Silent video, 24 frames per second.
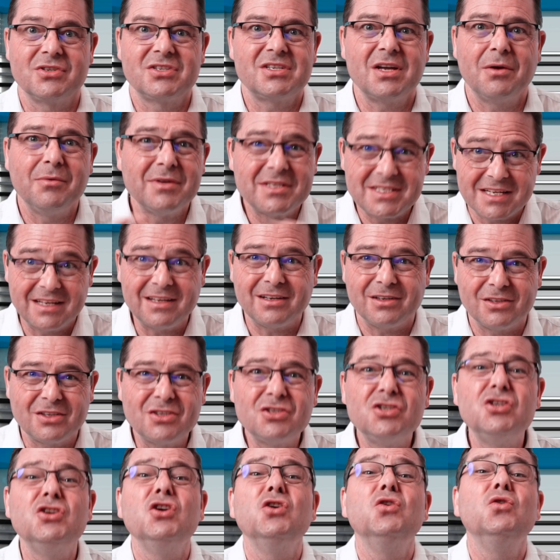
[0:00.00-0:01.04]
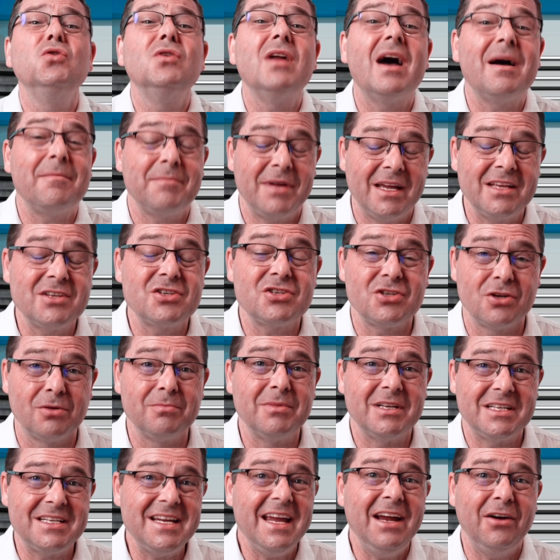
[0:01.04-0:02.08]
So it's a two-dimensional
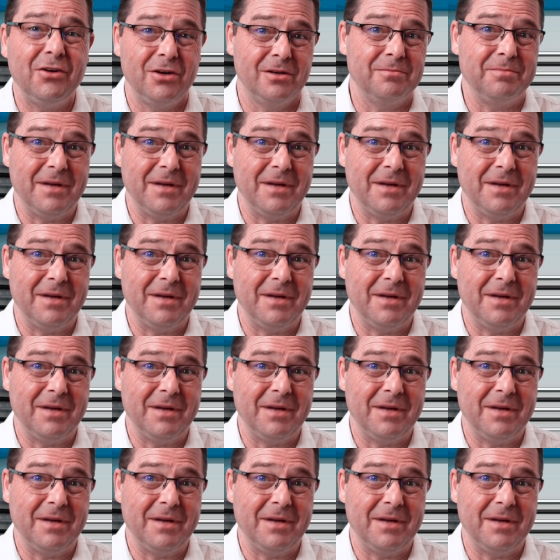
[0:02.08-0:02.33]
material,